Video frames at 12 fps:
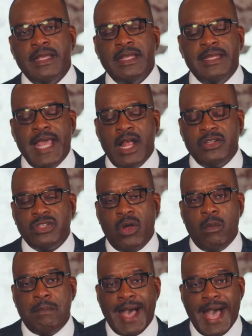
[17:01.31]
Now
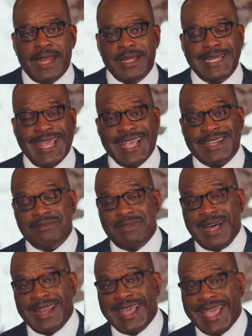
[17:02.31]
Joe Biden and
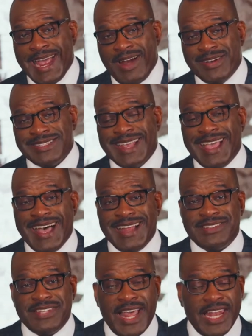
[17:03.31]
Kamala Harris are
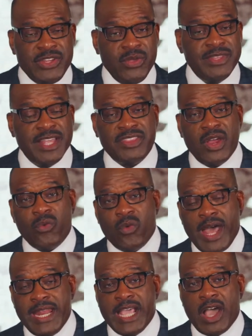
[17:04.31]
telling you that they're
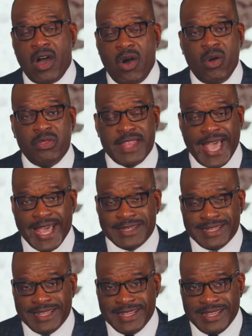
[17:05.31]
running on that.
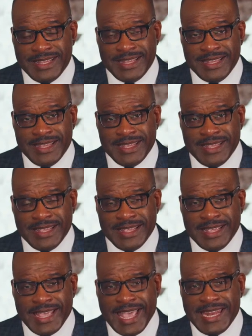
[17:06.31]

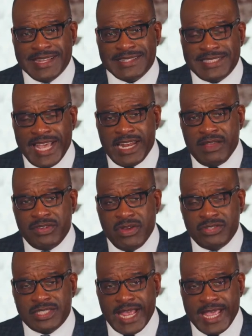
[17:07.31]
And instead of you
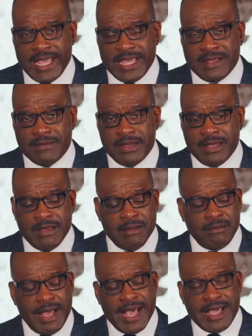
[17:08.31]
saying,
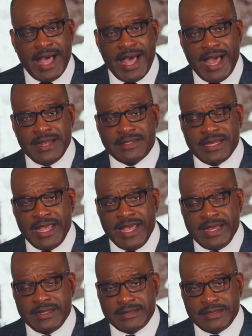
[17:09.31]
my God
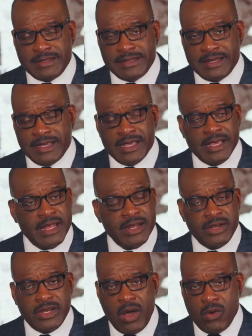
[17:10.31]
says,
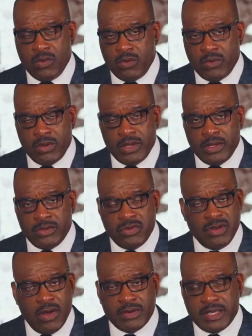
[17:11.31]
no, you
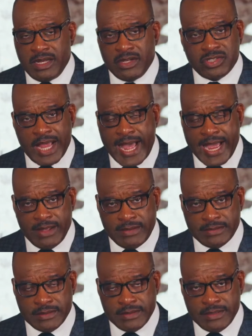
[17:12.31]
don't kill a child.
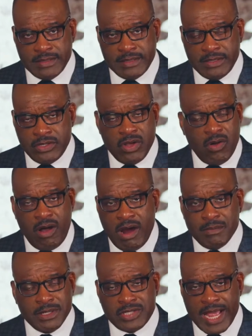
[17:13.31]
You don't
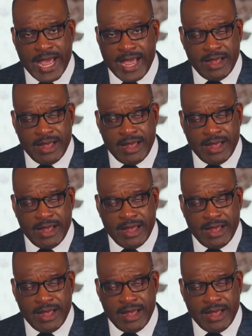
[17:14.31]
harm a child.